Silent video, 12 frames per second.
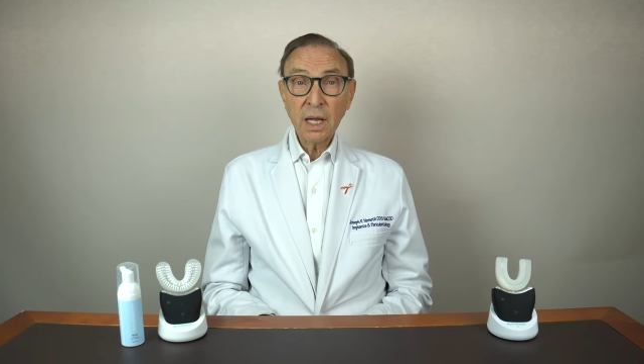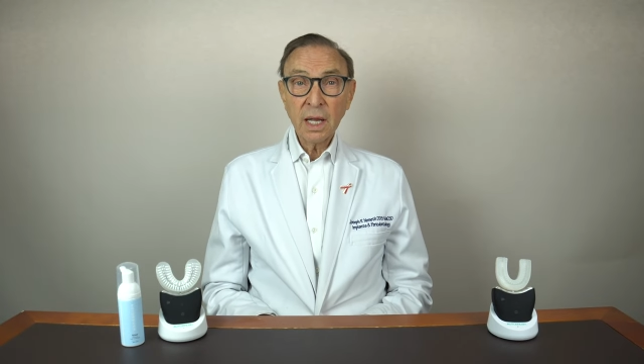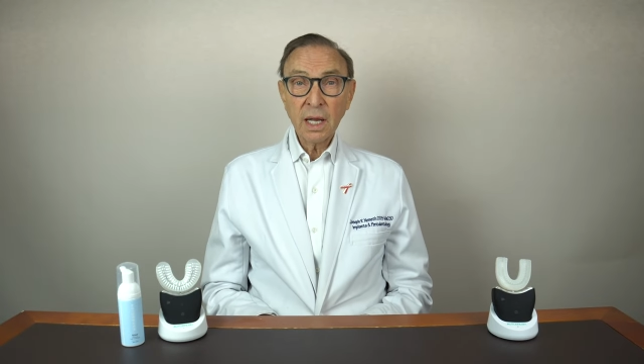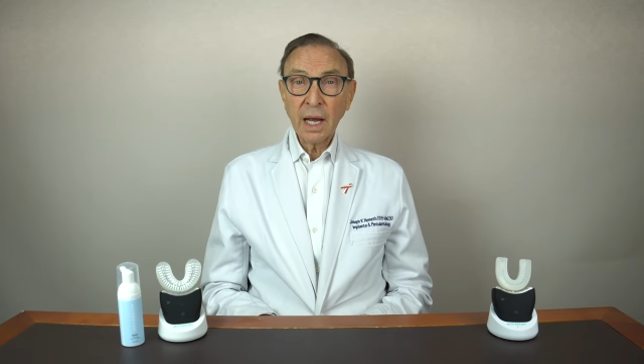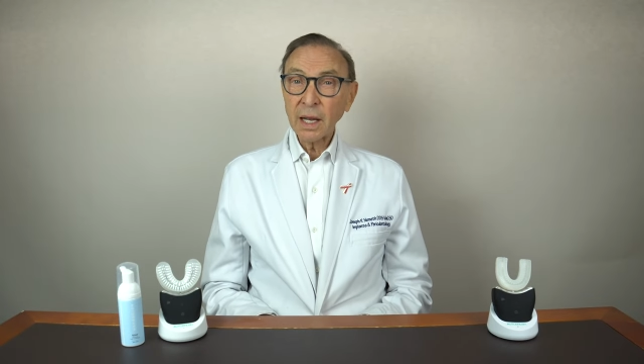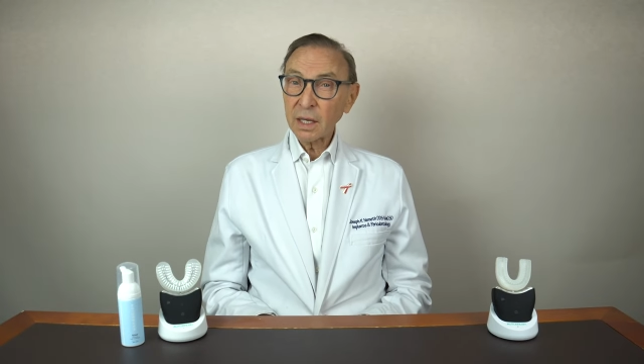
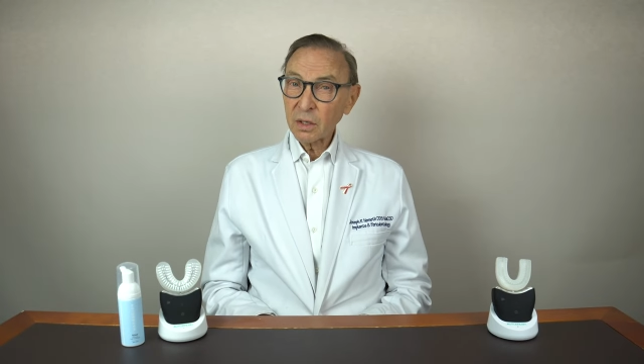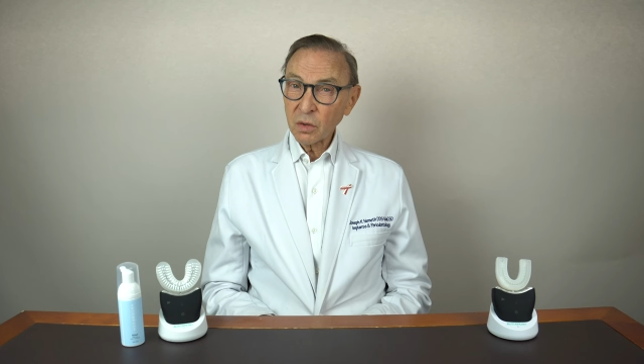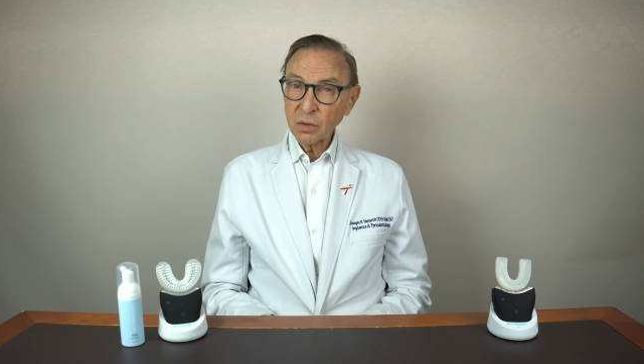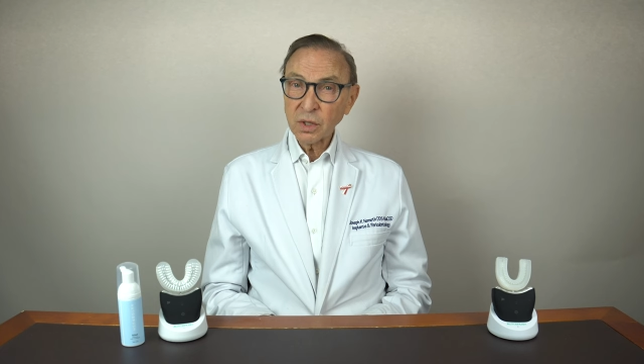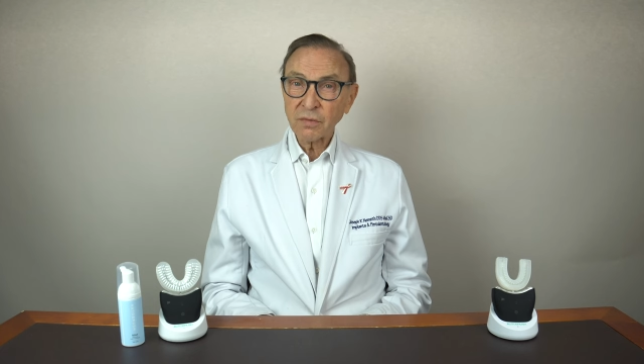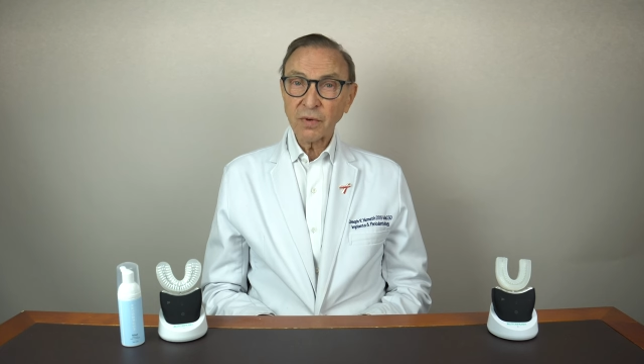I
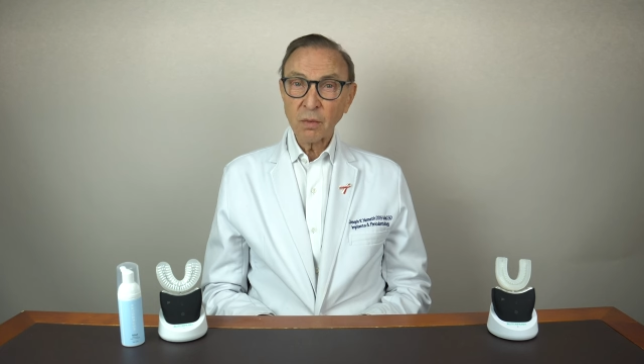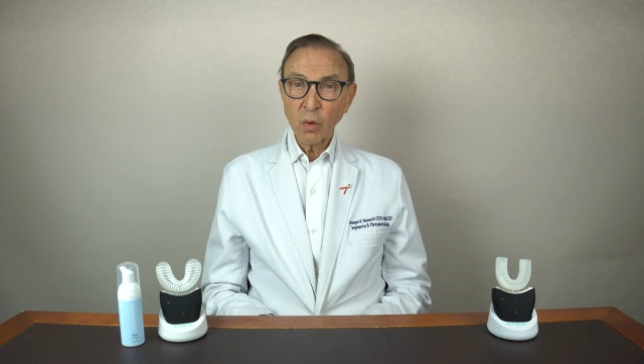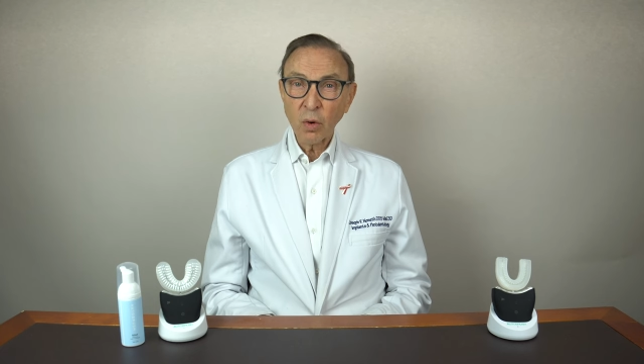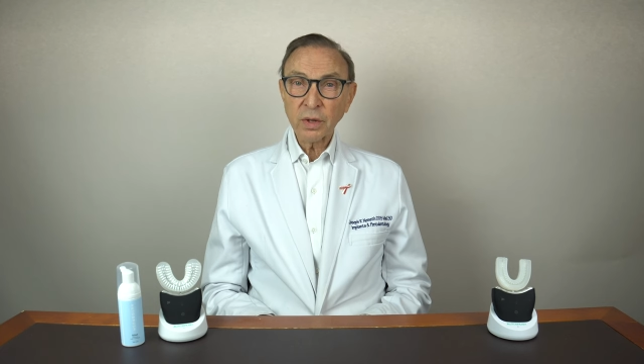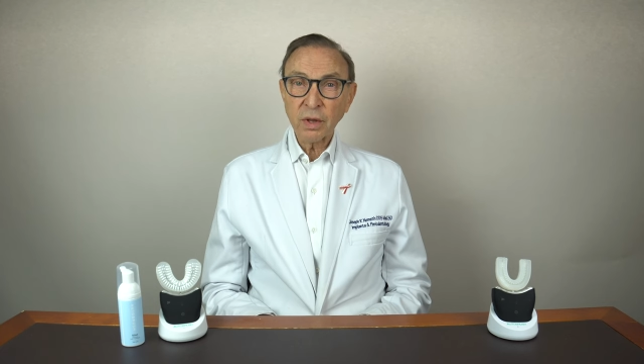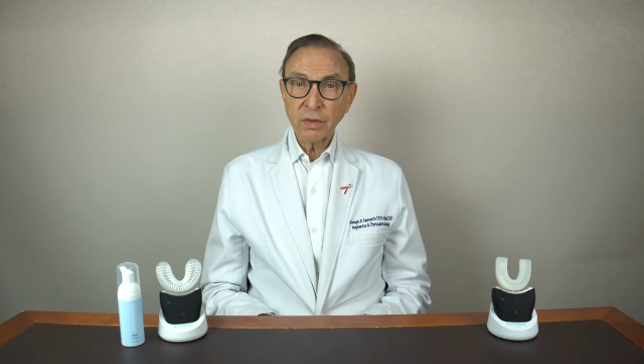used it for
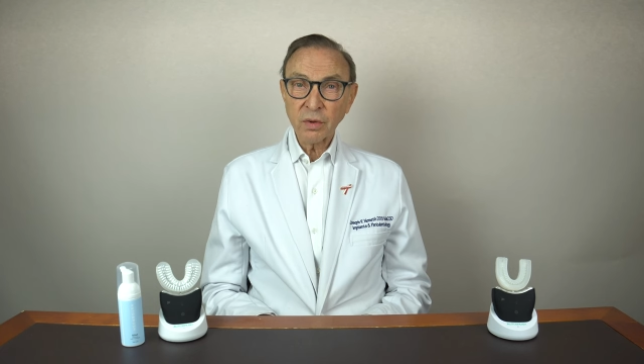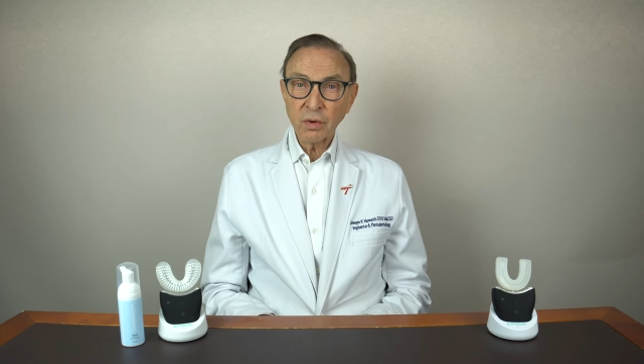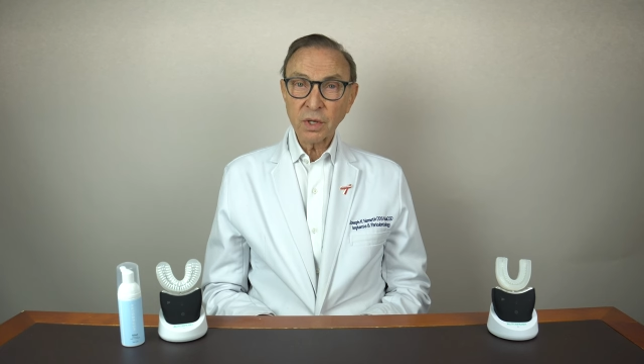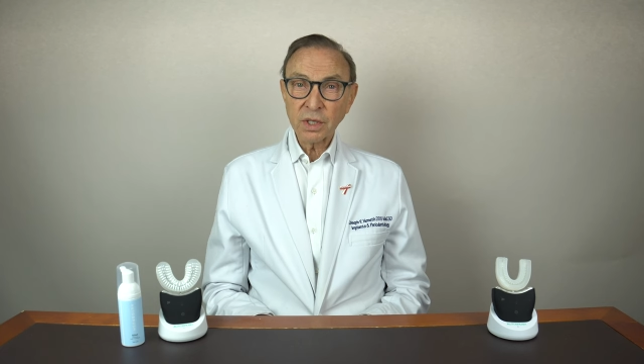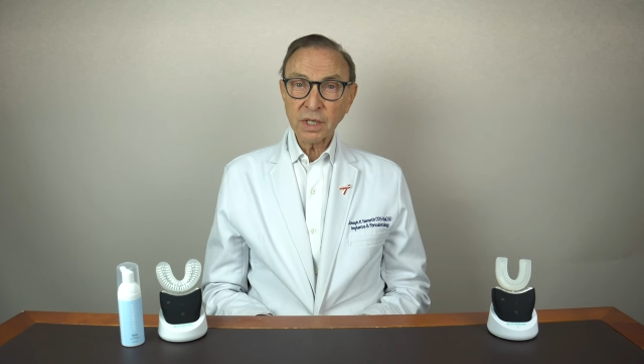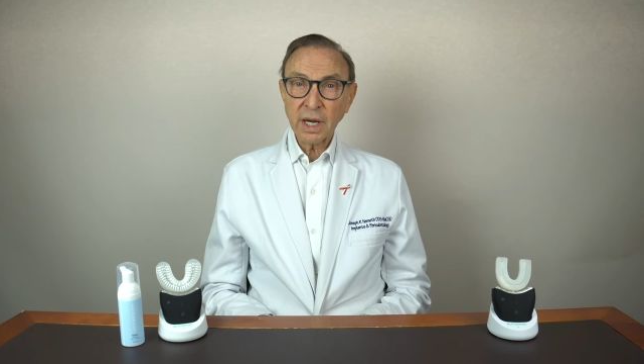more than
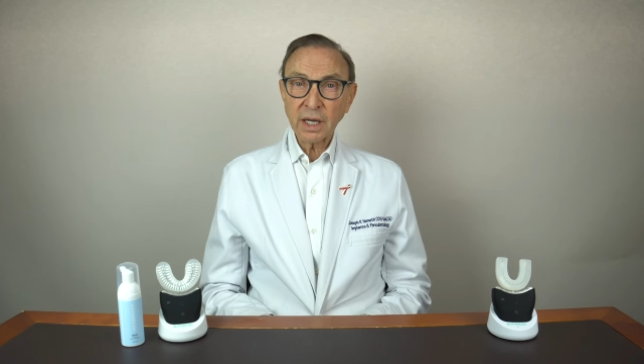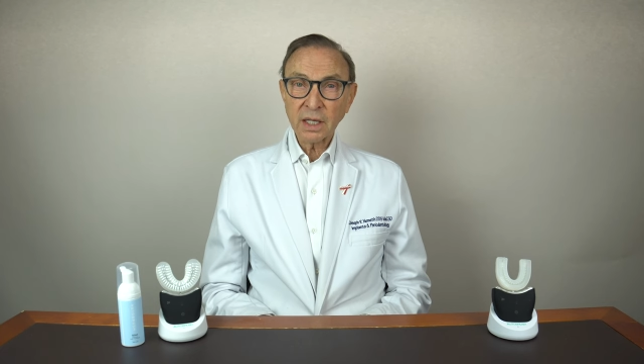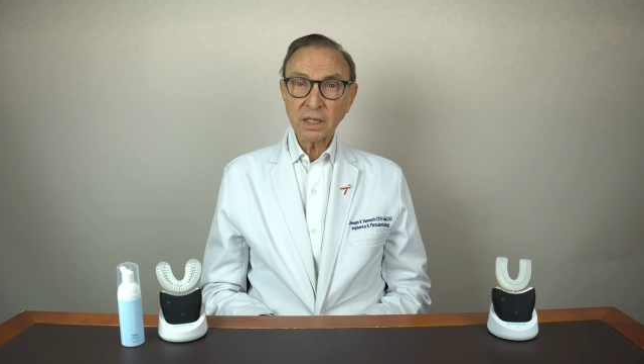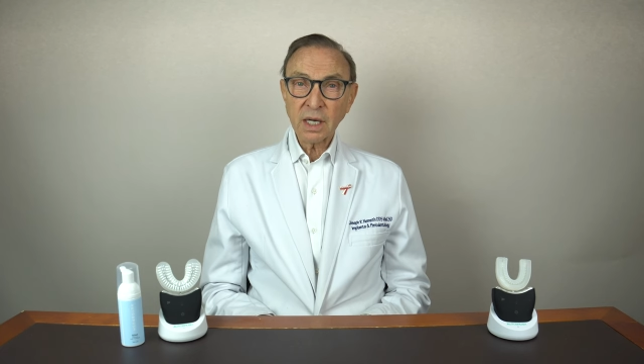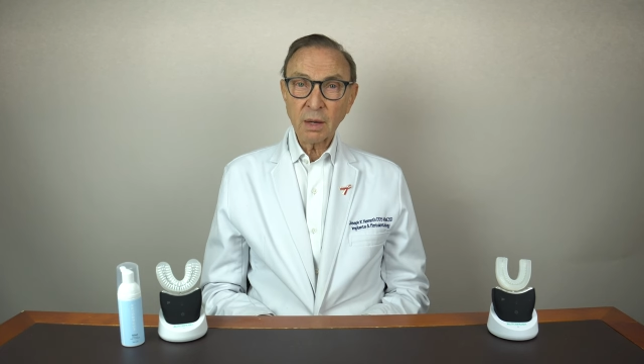30 seconds.